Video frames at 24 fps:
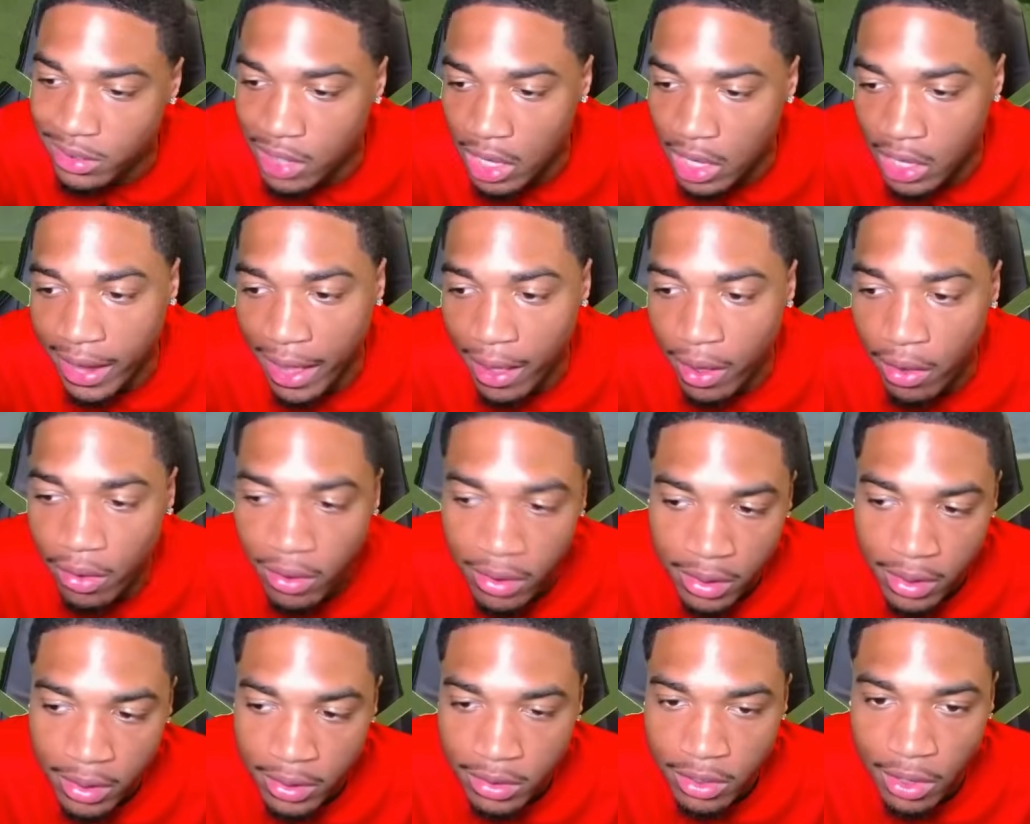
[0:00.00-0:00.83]
third down.
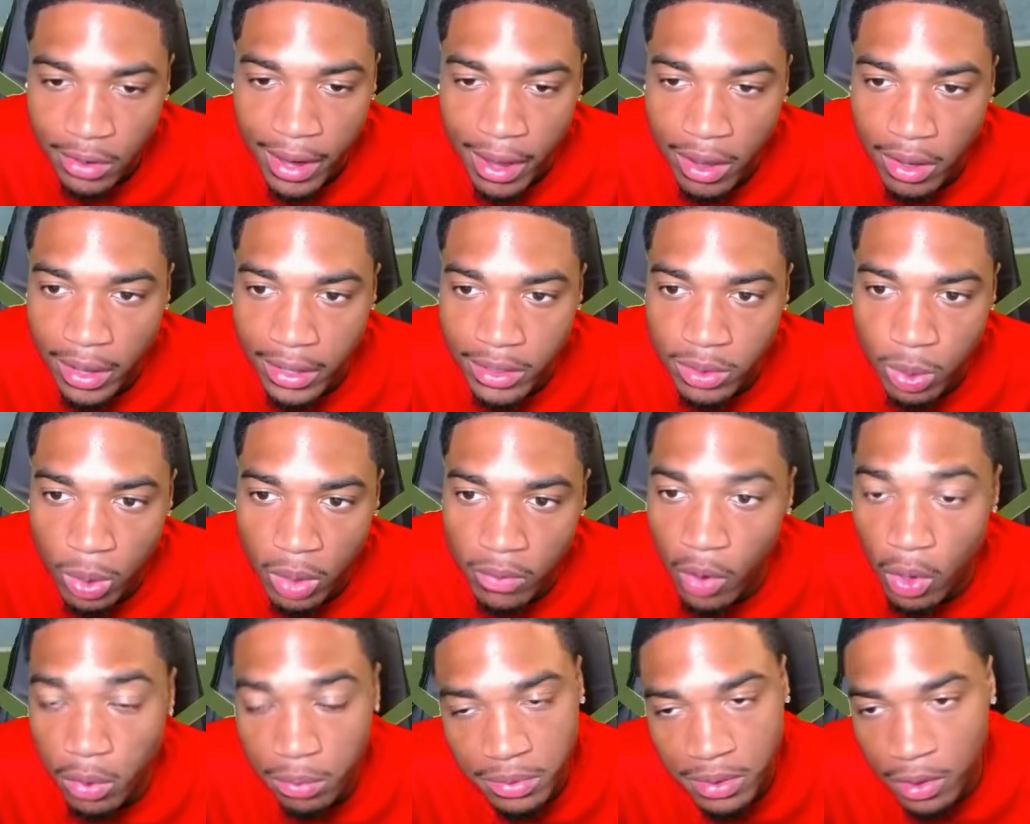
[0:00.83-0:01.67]
Third down, like
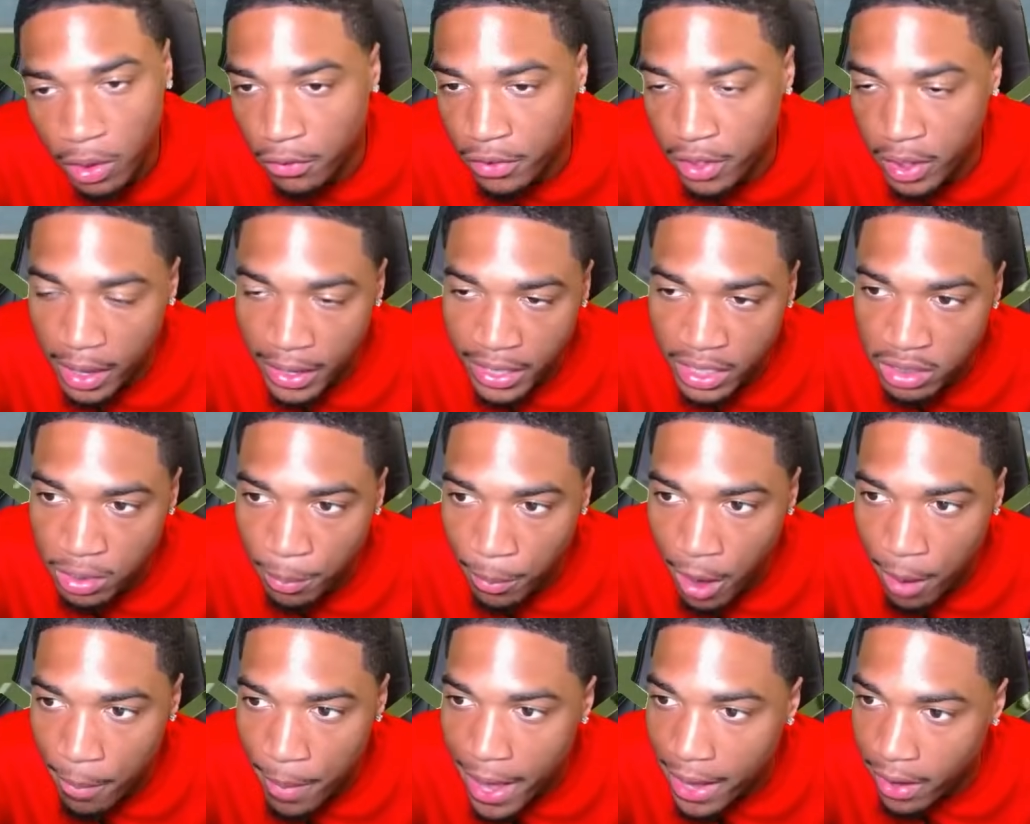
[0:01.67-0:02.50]
12. Oh, North Carolina gets the
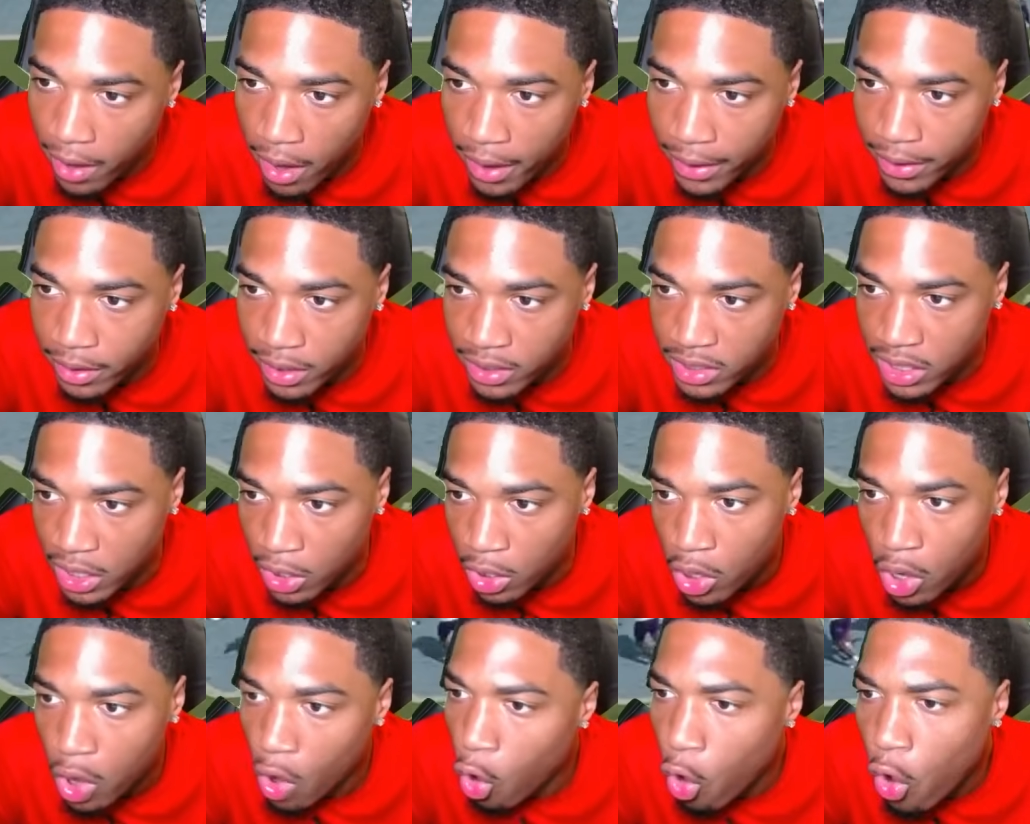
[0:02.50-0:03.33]
ball back. All right, let's
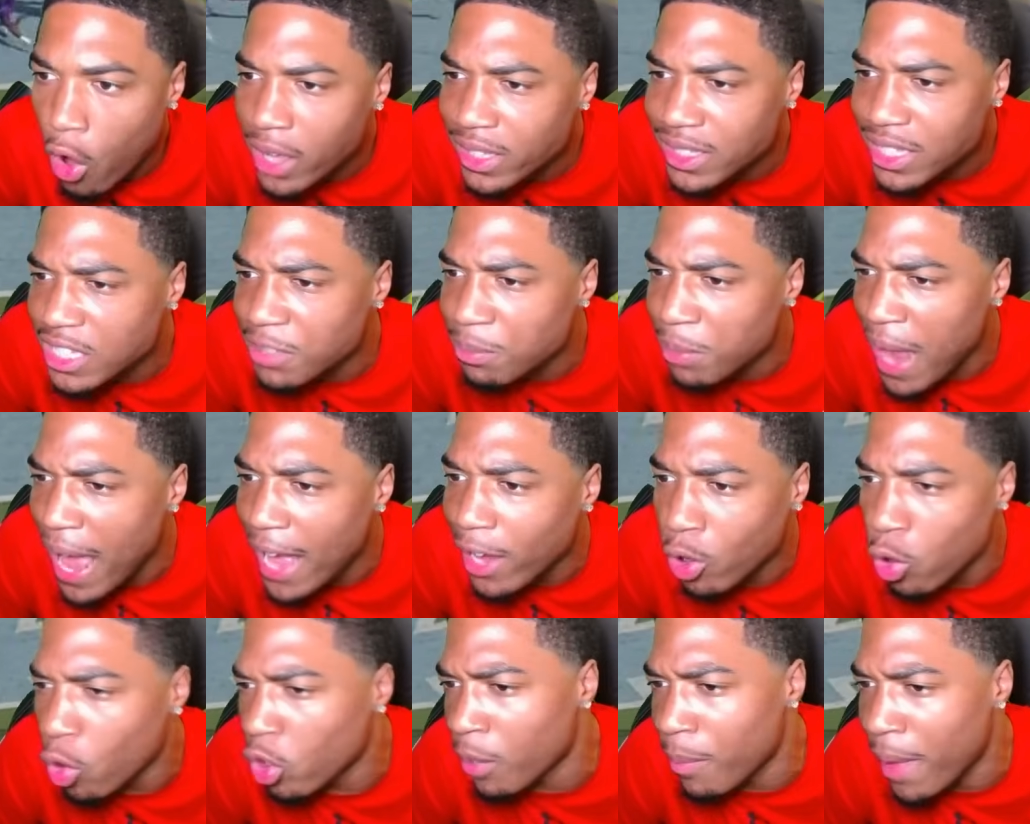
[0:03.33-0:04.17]
see. Who is this
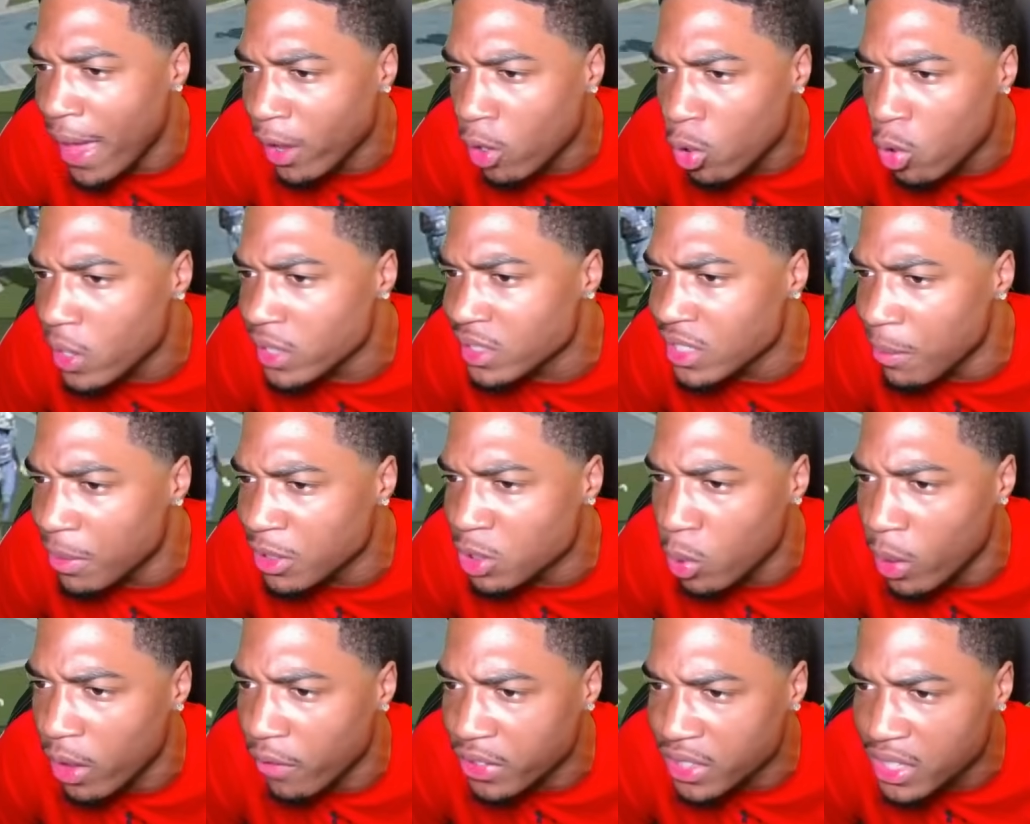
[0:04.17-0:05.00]
black quarterback? Who is number
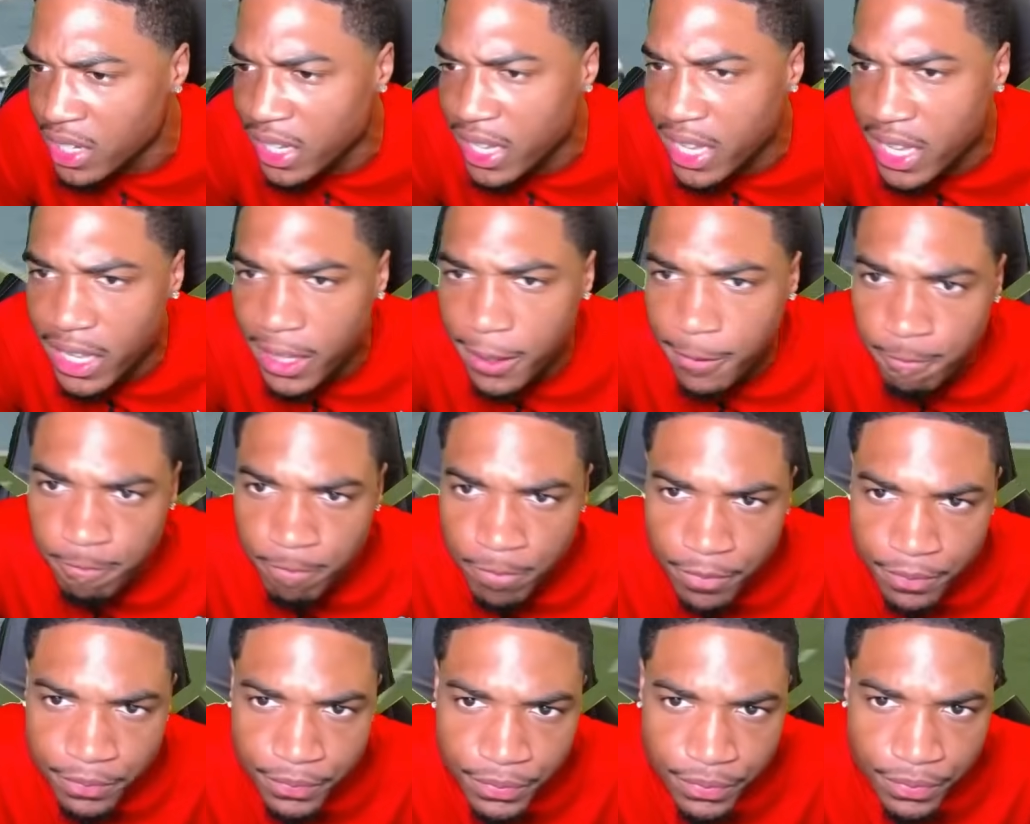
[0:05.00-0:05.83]
12? Is he good?
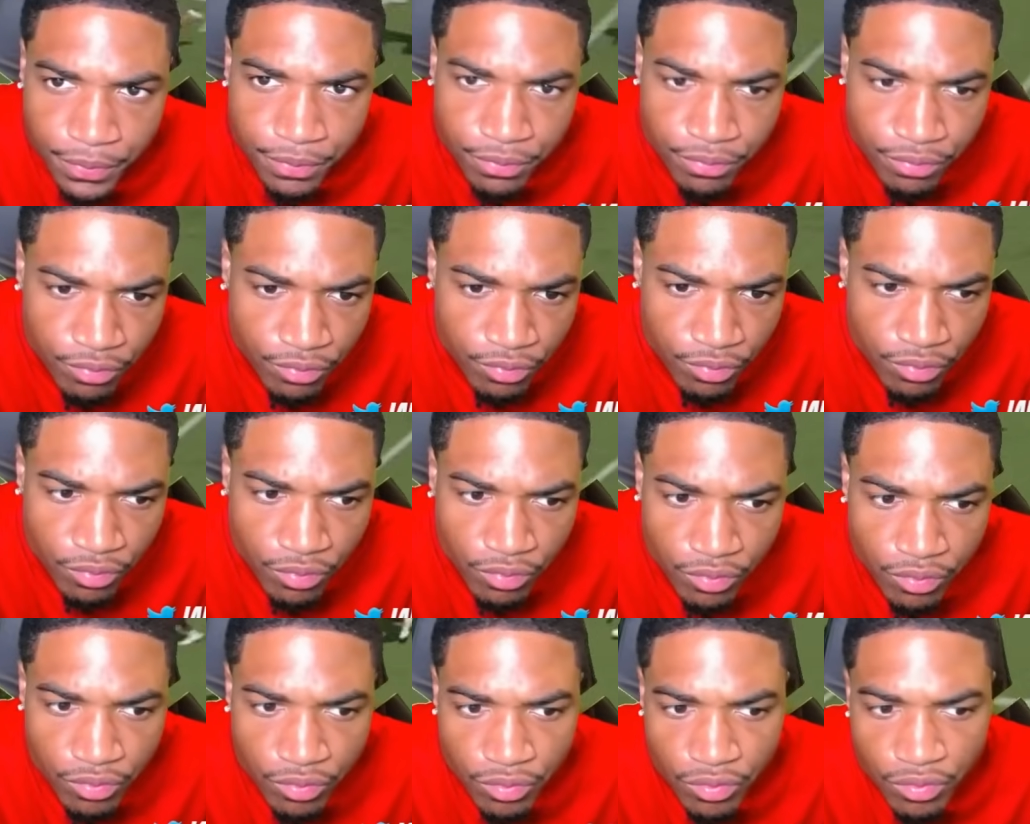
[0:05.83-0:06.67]
Takes a
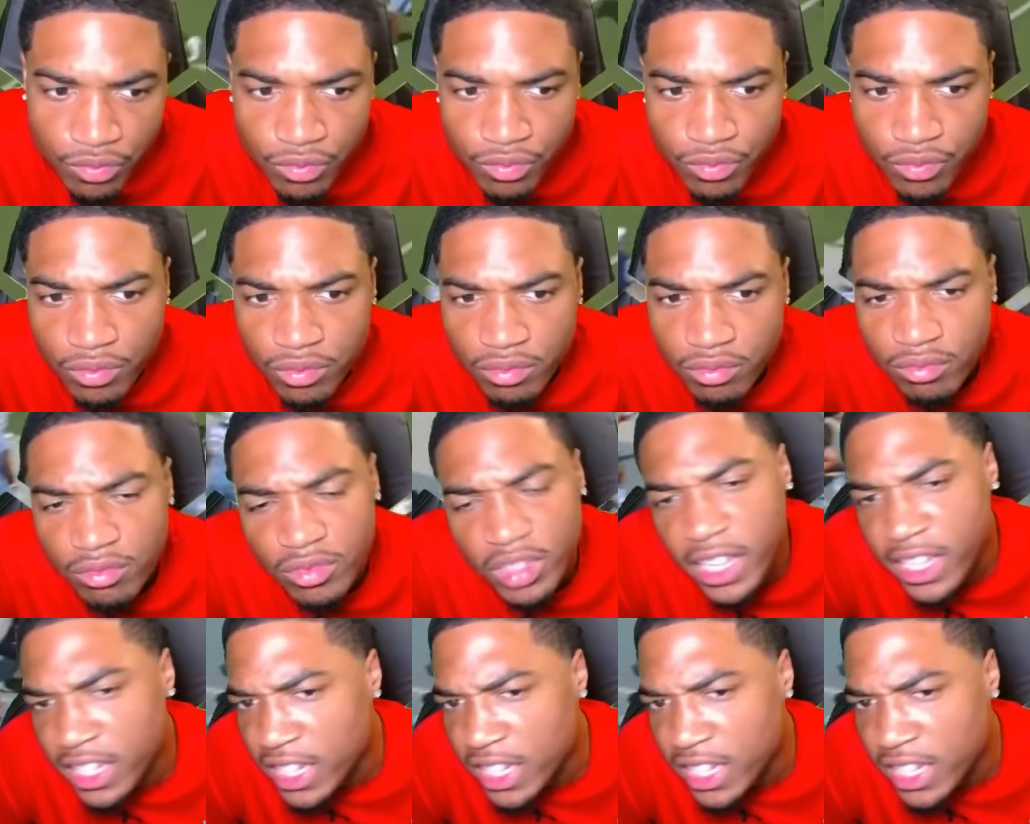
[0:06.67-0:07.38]
deep shot towards the yeah,